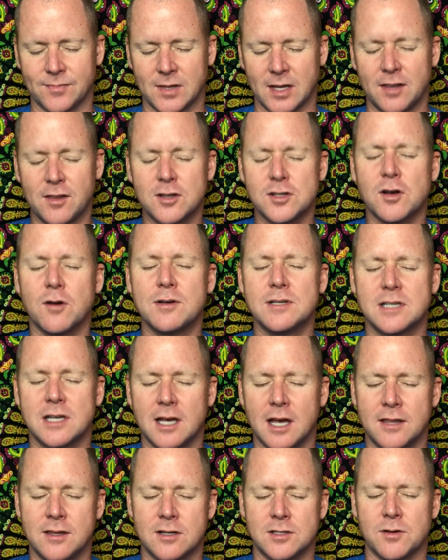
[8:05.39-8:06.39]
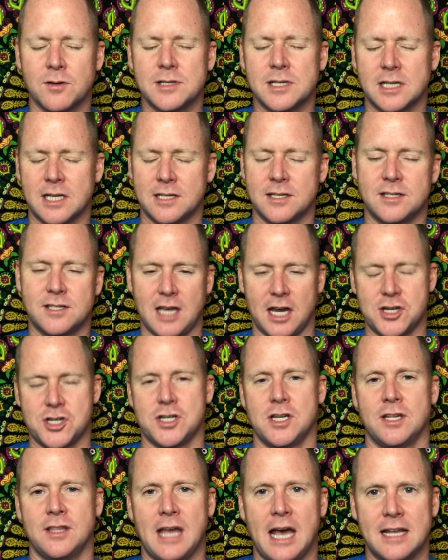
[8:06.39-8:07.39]
there's always a
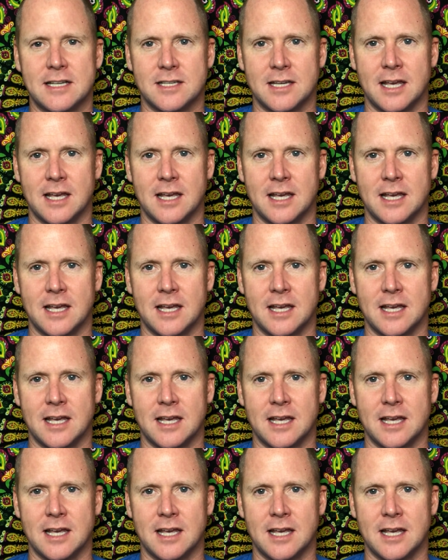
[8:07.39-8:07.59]
concession in that,